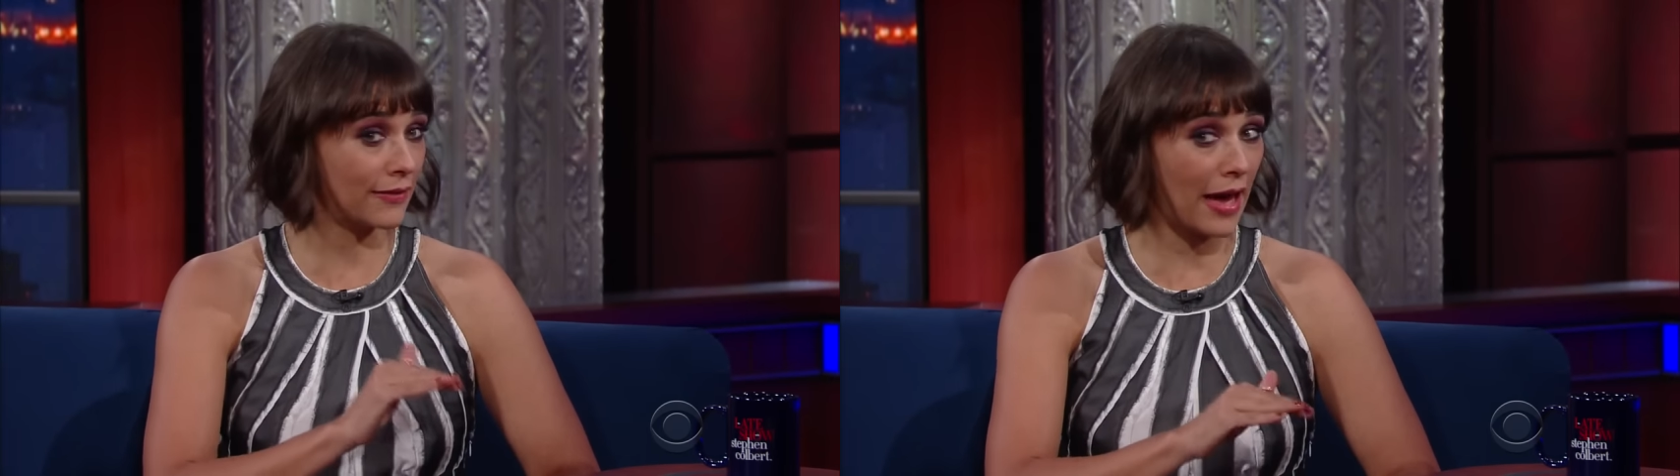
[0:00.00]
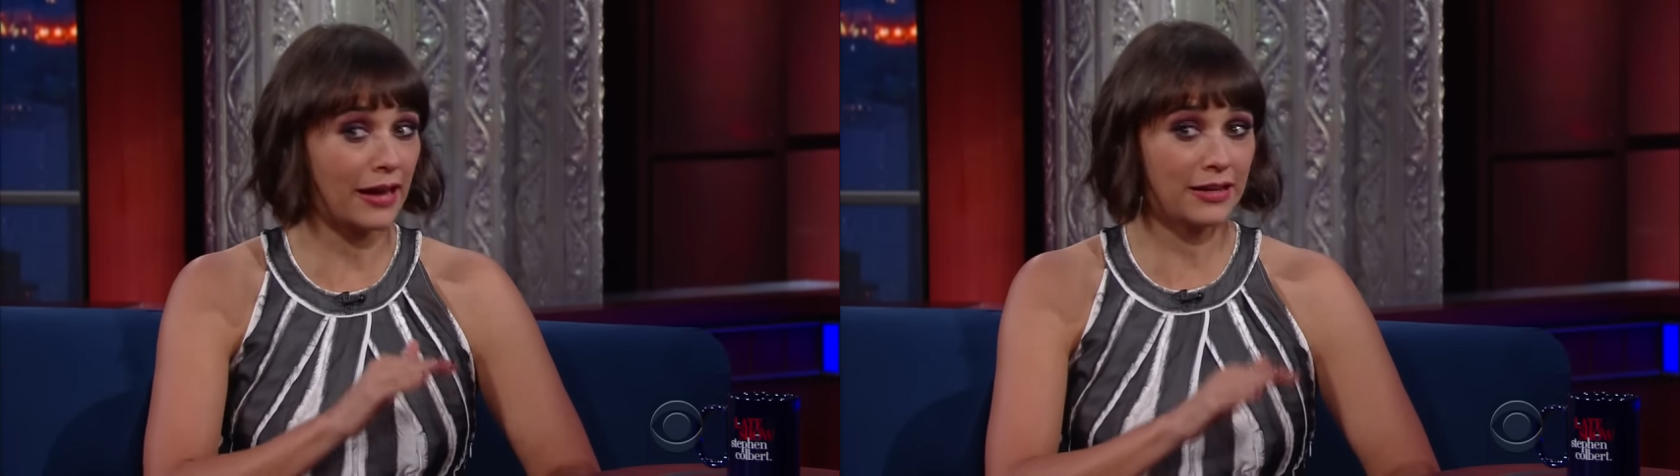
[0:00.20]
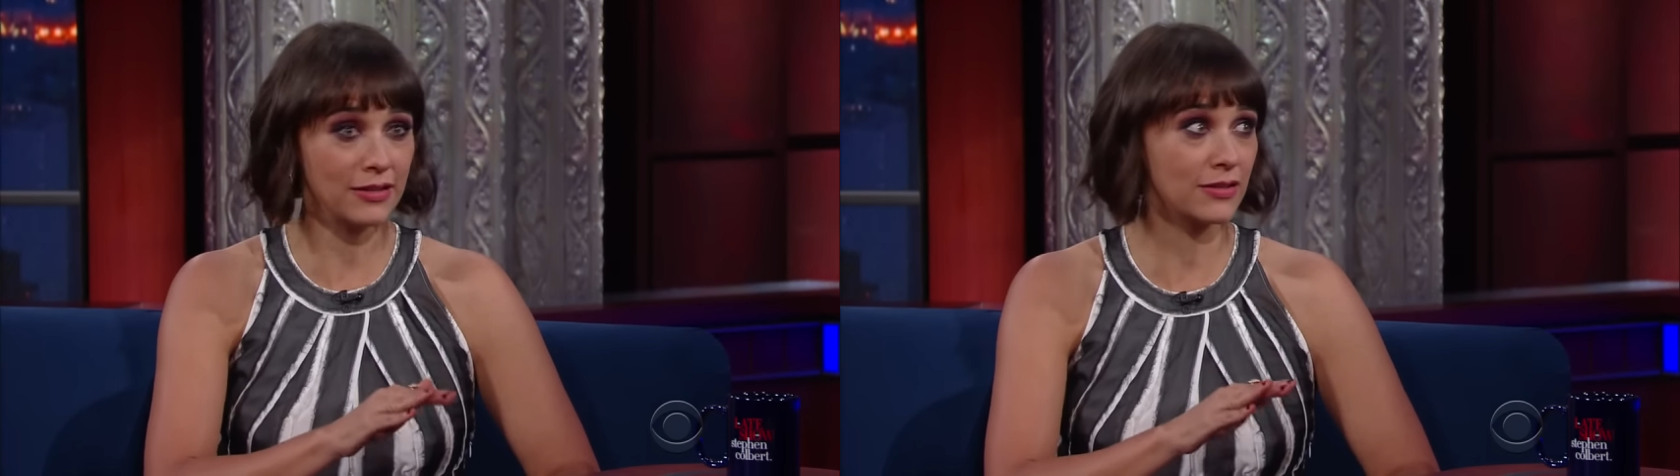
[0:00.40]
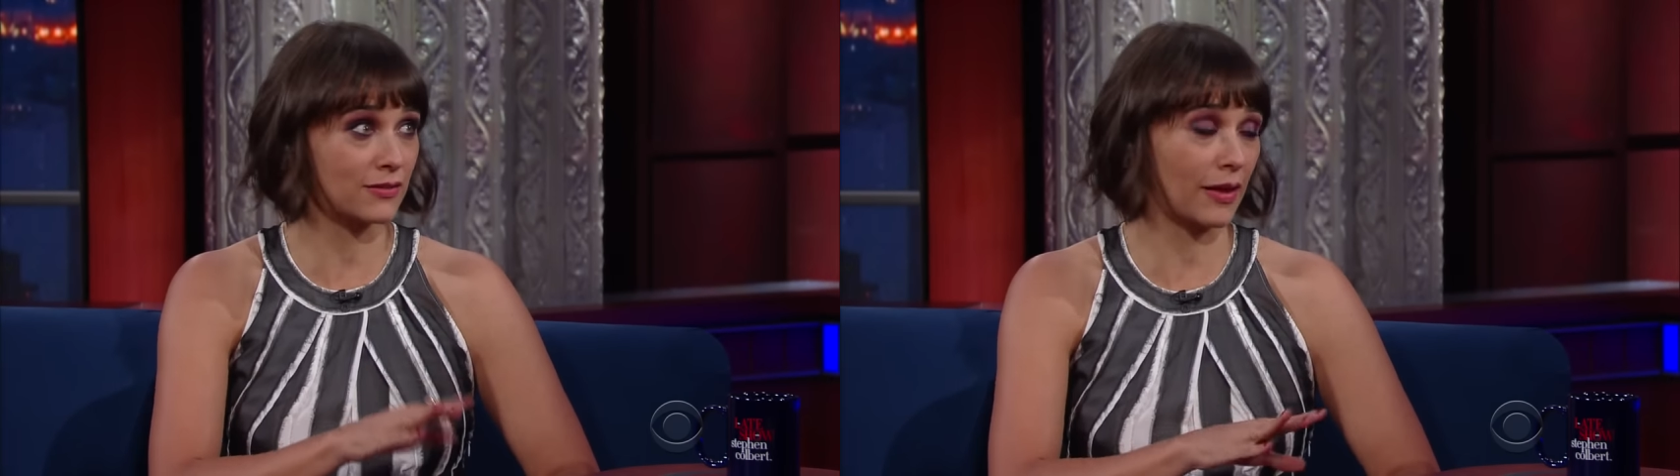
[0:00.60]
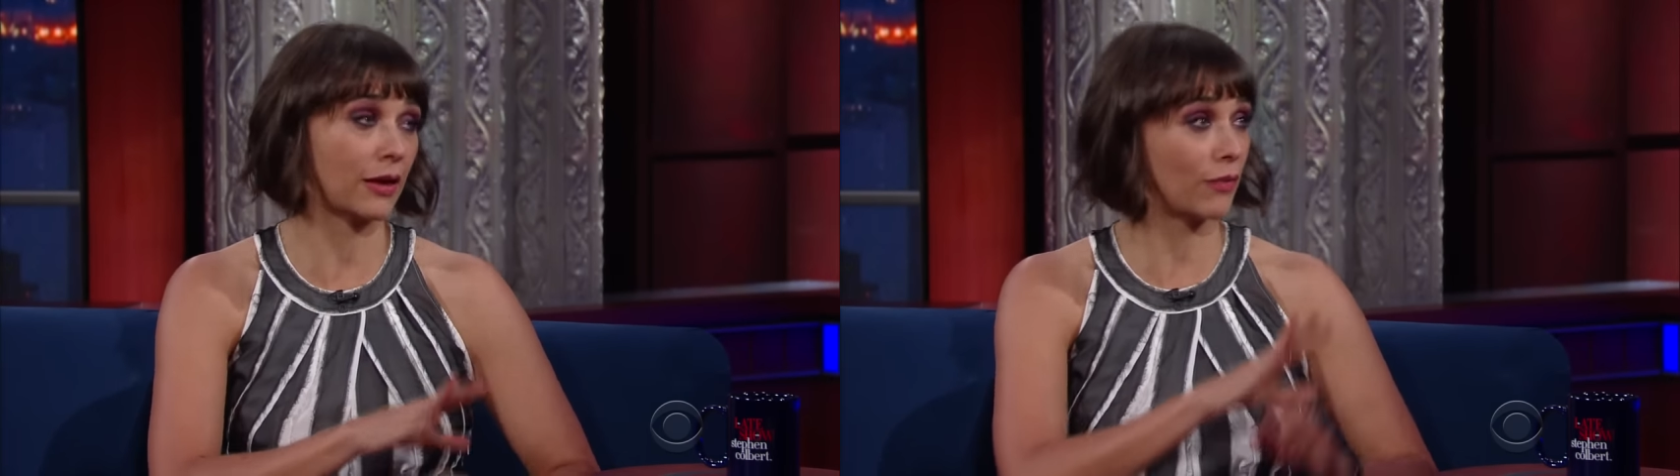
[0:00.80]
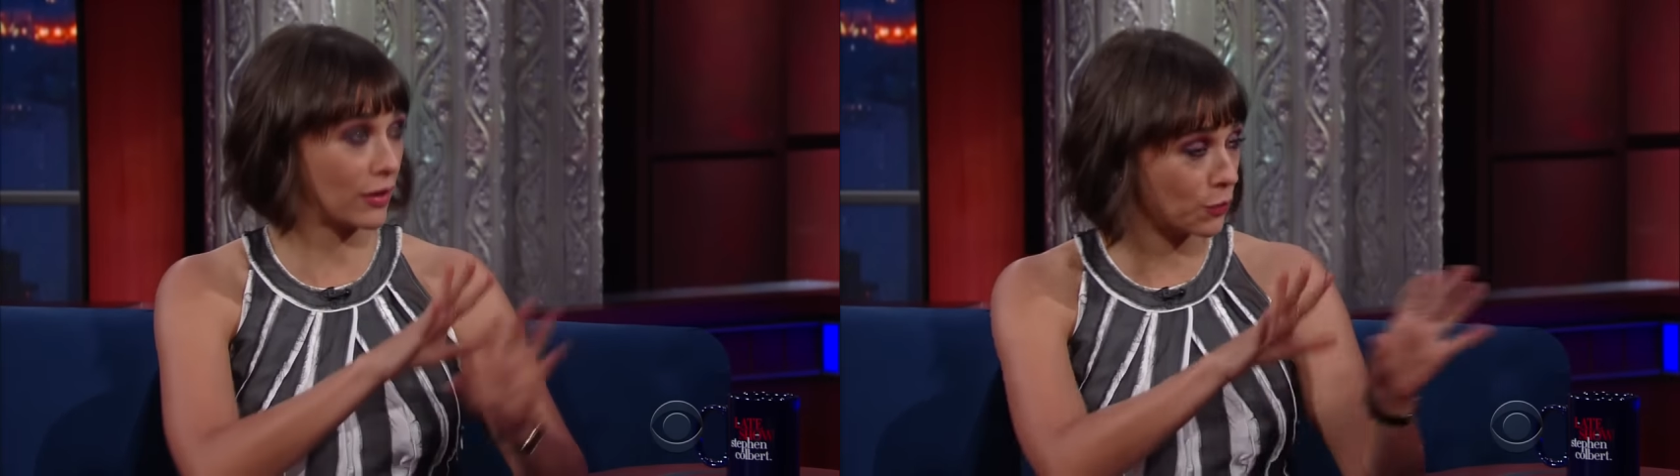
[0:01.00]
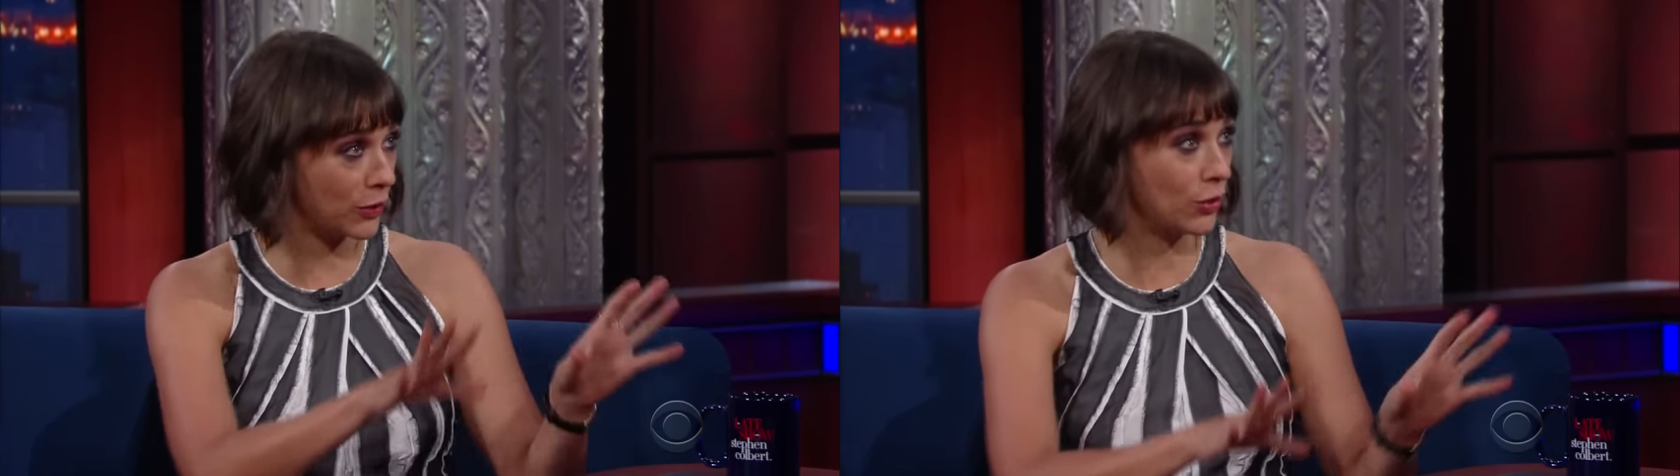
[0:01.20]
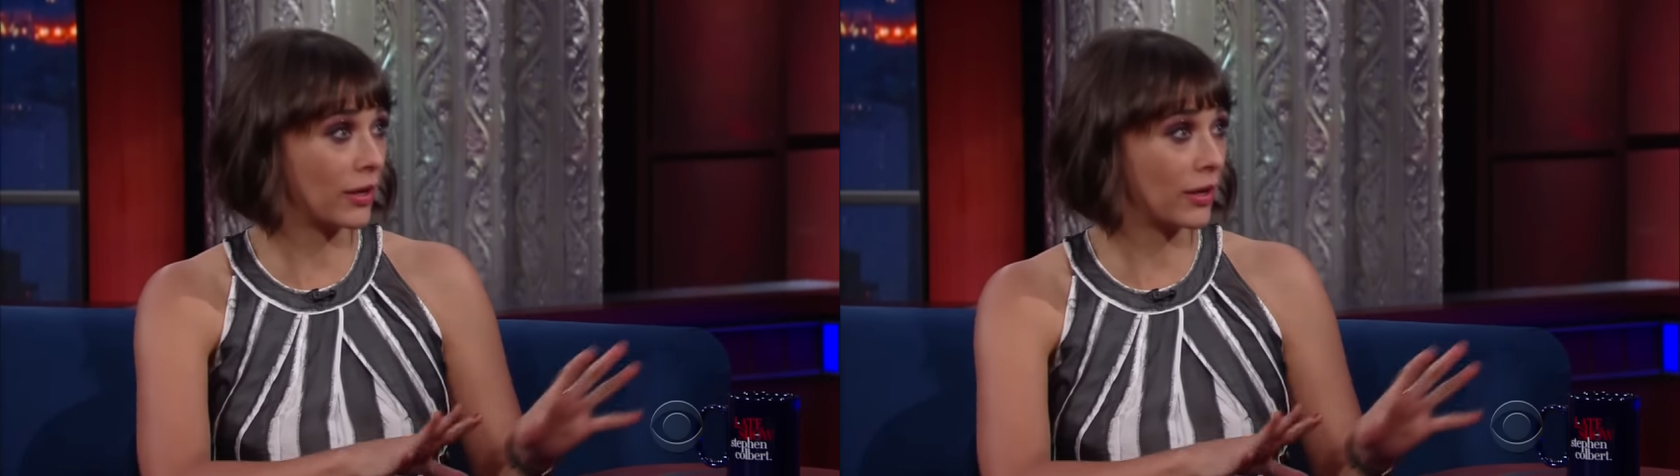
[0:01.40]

that is like that's when you